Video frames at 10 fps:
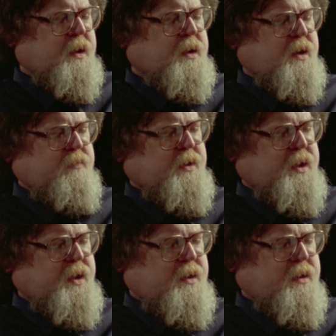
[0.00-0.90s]
And I am
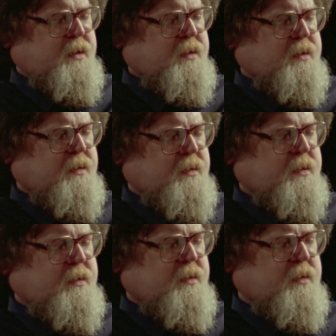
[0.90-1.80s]
glad
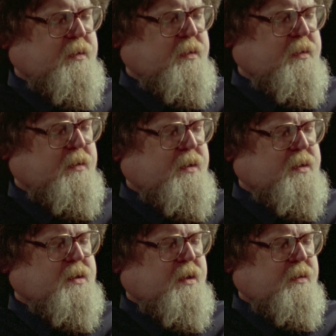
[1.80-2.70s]
it
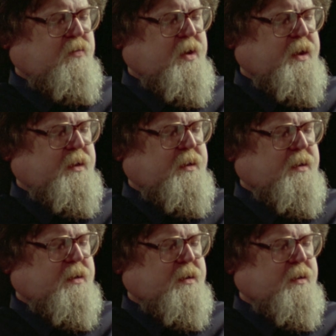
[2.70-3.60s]
is not white
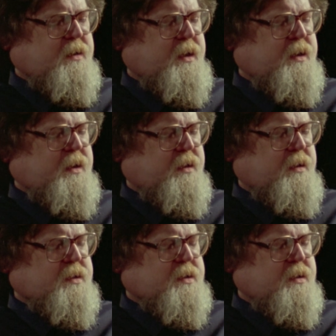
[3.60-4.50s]
and
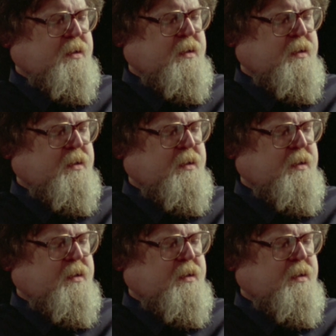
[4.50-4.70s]
hairless.